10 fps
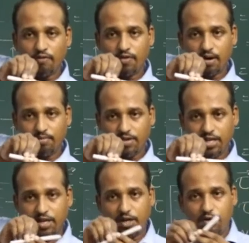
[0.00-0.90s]
from
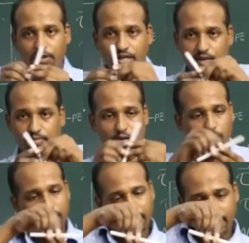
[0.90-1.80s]
here to here, by
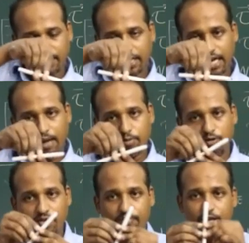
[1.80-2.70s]
rotating the
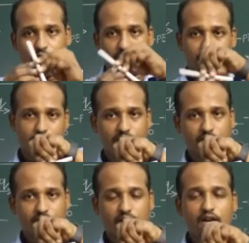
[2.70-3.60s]
dipole from here to
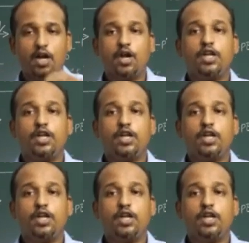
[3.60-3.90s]
here,